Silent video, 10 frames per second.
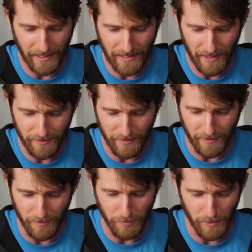I guess,
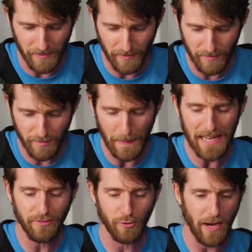is what this
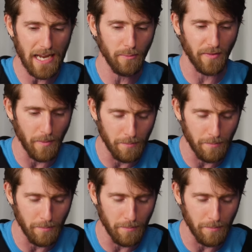space gray with